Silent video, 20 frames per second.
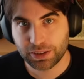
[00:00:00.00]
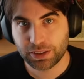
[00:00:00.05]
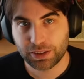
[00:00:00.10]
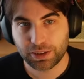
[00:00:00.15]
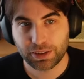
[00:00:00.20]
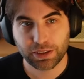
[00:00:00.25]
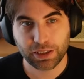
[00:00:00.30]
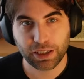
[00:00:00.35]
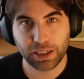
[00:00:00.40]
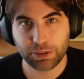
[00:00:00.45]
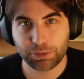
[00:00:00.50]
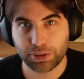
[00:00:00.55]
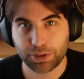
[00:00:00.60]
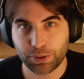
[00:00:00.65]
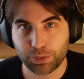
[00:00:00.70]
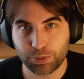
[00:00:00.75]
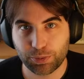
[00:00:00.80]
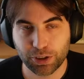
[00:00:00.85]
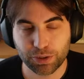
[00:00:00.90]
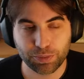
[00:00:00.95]
every
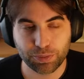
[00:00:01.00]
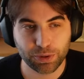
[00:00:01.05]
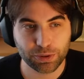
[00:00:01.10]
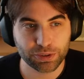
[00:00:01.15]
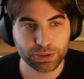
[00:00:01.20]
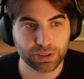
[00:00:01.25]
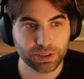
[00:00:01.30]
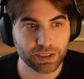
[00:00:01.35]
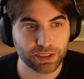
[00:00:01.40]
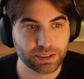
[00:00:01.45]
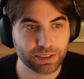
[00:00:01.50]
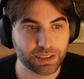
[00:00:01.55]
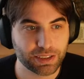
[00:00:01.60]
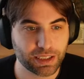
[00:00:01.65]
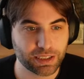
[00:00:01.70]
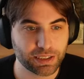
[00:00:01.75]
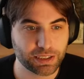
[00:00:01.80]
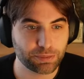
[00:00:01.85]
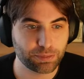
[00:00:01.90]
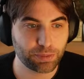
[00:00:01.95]
blog post gets done
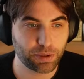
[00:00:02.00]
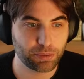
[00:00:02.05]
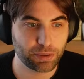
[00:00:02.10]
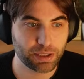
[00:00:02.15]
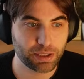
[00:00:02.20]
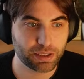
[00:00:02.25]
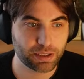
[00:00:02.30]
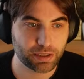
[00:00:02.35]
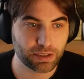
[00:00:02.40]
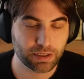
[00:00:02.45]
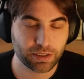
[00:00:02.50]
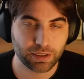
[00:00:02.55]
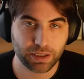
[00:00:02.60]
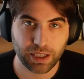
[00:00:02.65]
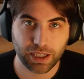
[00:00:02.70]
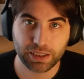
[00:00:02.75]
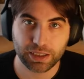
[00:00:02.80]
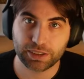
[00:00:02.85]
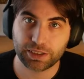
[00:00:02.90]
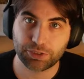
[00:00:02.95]
in public,
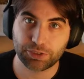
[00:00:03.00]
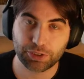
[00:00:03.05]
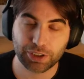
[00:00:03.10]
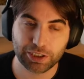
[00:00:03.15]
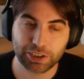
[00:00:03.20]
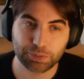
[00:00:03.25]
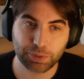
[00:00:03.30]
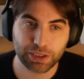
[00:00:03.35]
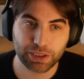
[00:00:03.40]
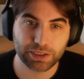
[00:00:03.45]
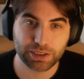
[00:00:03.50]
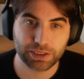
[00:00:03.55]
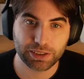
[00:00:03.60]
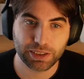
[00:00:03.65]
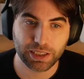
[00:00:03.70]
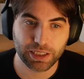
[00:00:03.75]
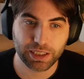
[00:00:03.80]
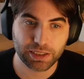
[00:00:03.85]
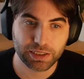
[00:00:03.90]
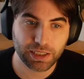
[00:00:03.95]
and the release page is
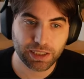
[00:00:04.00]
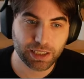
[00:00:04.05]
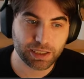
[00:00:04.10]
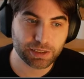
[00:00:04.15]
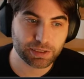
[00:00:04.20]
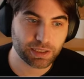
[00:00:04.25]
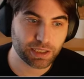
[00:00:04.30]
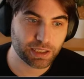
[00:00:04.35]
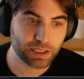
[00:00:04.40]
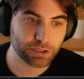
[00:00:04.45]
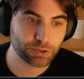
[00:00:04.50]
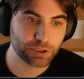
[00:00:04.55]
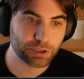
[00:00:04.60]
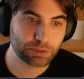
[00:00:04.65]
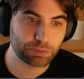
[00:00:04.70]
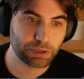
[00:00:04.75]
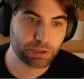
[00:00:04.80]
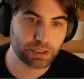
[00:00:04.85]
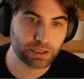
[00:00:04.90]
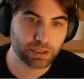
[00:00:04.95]
getting done as we
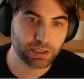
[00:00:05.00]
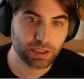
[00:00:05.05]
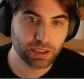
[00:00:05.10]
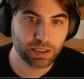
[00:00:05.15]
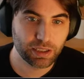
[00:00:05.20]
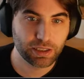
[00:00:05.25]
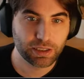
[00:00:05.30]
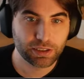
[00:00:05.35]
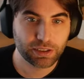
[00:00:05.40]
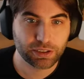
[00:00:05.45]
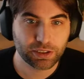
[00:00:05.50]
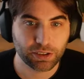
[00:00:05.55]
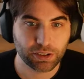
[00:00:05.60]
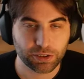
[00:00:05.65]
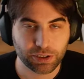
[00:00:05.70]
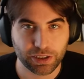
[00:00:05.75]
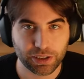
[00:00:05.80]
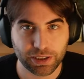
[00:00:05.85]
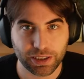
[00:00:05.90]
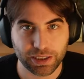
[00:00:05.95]
speak. So in
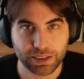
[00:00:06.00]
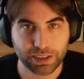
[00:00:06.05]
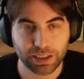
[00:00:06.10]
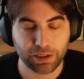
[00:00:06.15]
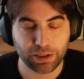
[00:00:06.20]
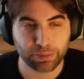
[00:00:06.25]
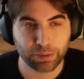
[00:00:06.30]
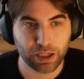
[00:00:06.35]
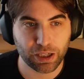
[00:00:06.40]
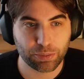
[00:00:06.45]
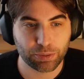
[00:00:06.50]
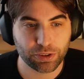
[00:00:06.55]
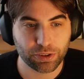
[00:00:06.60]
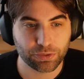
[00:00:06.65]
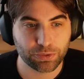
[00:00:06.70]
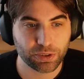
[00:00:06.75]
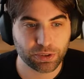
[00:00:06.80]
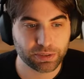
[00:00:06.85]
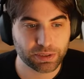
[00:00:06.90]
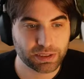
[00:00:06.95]
the next couple of
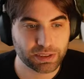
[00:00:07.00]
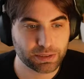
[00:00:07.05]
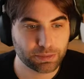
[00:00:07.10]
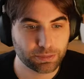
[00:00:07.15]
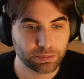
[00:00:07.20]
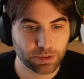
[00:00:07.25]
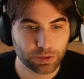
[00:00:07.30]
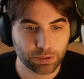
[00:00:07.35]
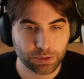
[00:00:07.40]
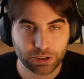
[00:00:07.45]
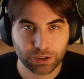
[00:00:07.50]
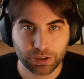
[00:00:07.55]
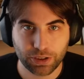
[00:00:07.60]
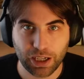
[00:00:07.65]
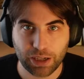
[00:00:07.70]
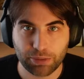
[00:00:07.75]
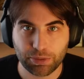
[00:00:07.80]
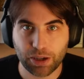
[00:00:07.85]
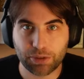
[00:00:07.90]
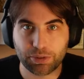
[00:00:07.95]
weeks, we should
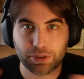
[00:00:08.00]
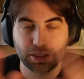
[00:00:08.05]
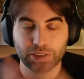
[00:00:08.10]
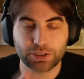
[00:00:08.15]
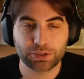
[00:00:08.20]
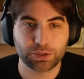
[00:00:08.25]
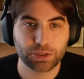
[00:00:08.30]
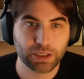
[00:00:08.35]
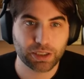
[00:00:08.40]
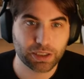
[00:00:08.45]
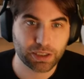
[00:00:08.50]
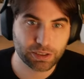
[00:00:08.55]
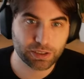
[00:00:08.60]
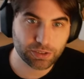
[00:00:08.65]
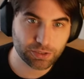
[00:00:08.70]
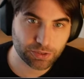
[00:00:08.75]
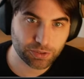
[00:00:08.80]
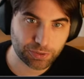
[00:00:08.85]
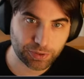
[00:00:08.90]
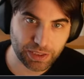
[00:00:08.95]
have everything together
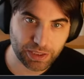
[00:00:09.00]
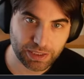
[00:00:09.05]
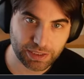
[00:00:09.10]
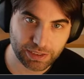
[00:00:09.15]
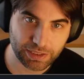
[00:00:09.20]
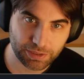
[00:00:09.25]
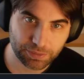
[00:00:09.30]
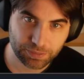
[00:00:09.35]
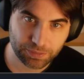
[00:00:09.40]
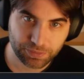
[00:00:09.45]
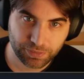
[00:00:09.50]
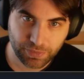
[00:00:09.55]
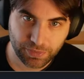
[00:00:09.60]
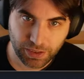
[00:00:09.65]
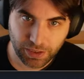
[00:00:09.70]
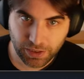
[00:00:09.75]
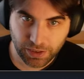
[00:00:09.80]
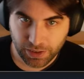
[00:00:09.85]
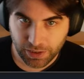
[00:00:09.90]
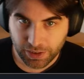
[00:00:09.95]
to release.
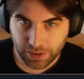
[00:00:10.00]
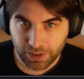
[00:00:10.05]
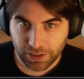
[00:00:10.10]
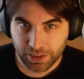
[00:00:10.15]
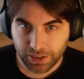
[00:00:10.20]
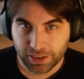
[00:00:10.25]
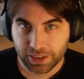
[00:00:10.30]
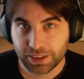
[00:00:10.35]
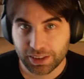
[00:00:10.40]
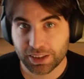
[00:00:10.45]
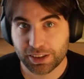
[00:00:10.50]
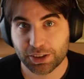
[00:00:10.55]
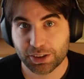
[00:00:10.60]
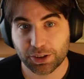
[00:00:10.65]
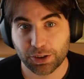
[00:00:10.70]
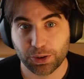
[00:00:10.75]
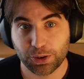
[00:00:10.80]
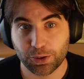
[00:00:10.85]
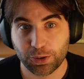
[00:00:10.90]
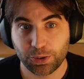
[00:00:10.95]
Let's
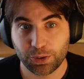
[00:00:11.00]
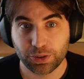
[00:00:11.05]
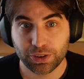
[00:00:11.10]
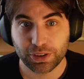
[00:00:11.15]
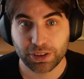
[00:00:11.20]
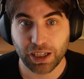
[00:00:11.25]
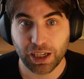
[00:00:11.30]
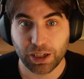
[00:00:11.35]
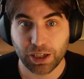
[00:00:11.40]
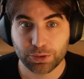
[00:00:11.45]
go now to